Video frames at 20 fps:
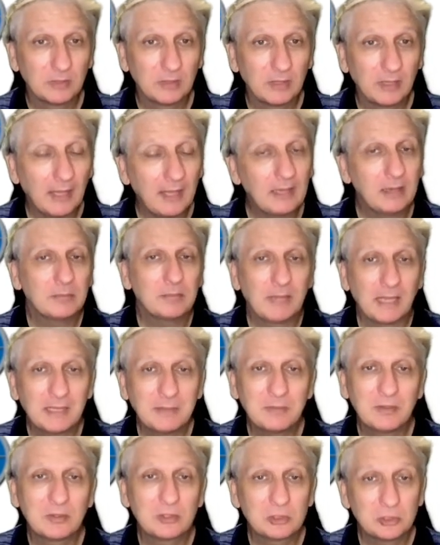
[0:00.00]
And it may
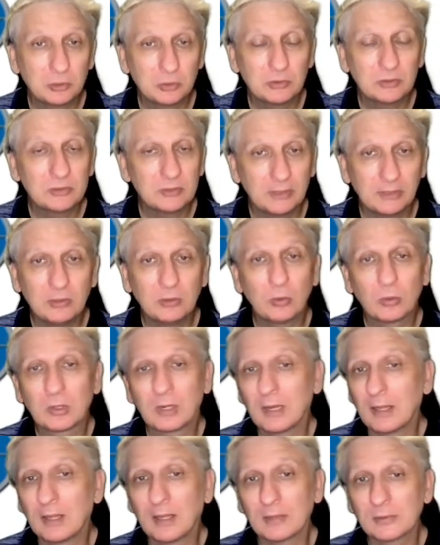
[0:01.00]
be the students in your
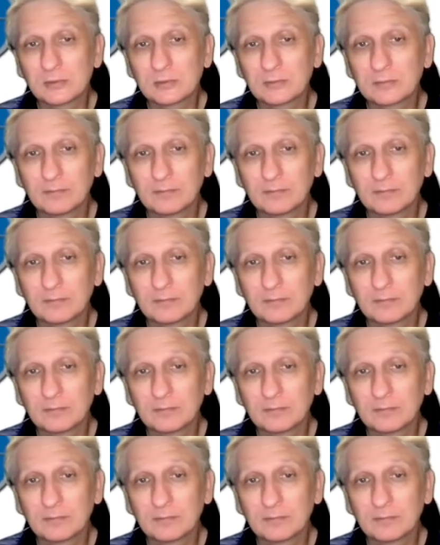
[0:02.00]
class.